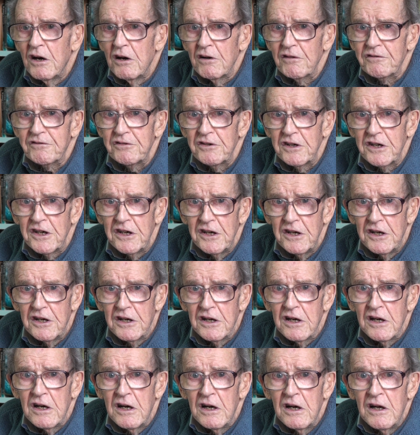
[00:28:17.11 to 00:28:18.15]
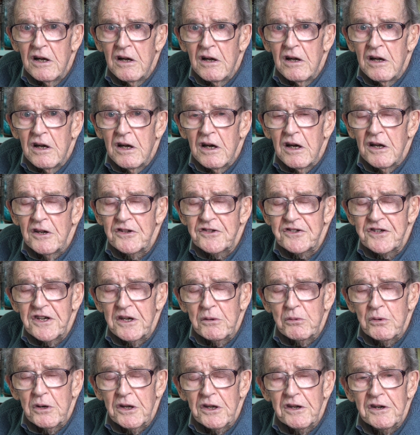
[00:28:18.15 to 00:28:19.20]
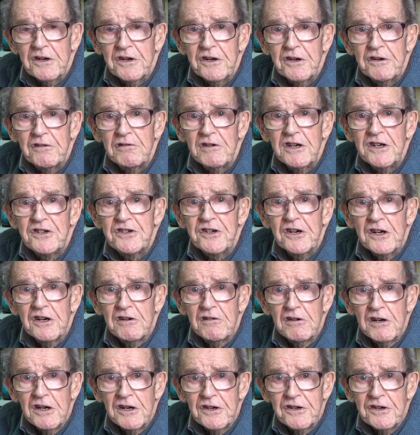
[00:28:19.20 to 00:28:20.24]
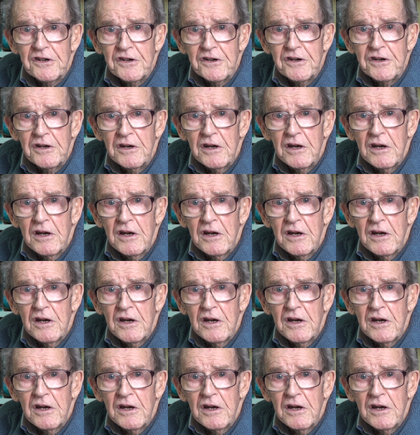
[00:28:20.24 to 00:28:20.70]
after a year and see whether it had regenerated.